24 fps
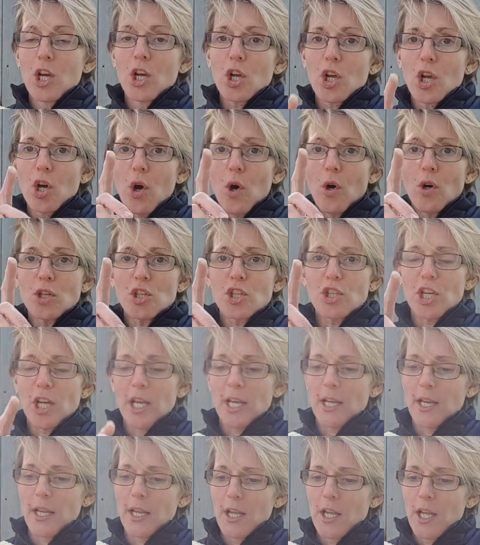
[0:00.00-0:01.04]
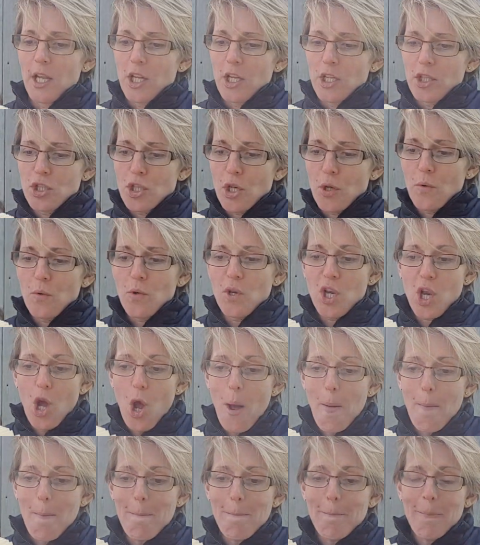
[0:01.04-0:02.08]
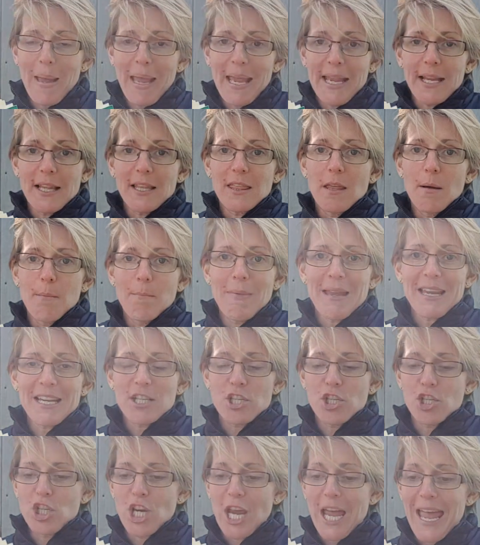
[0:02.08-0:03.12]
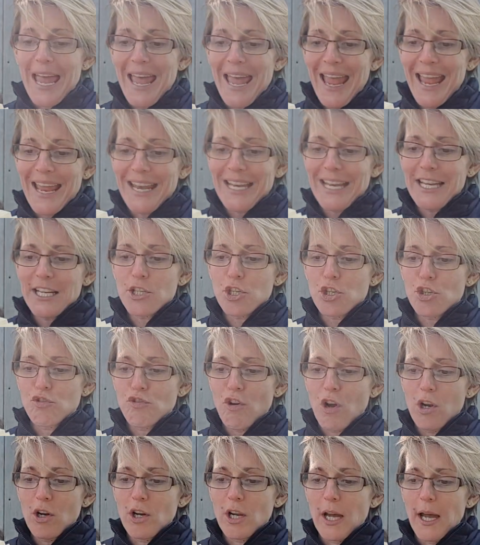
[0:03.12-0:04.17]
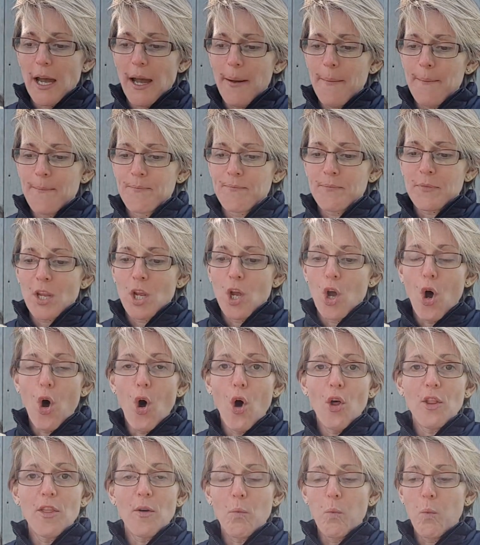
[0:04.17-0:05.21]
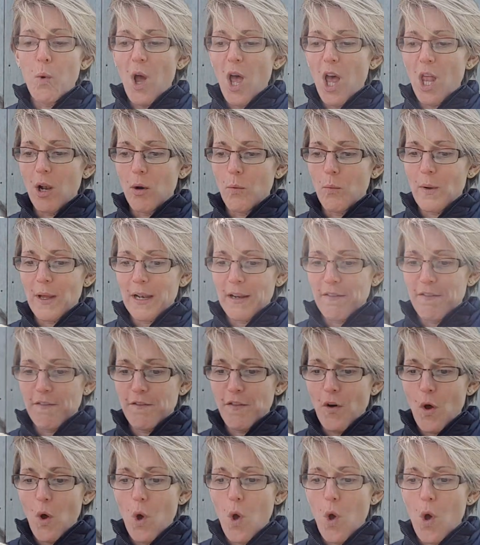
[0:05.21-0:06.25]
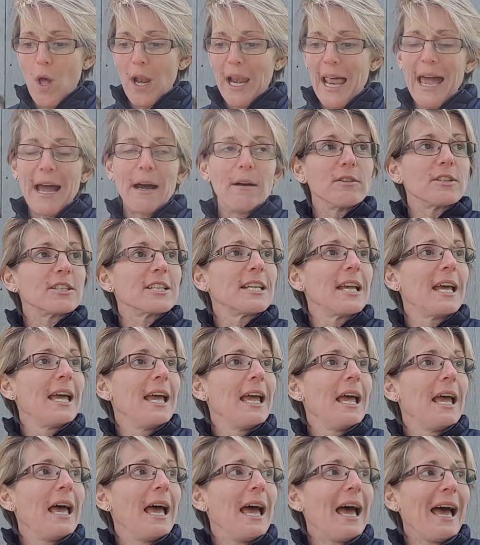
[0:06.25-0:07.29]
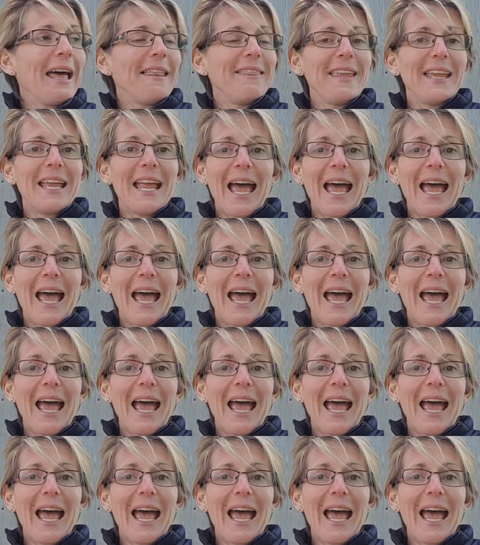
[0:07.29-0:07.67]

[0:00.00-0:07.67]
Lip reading: Caution, do not make the mixture any stronger or the wool will fall out and the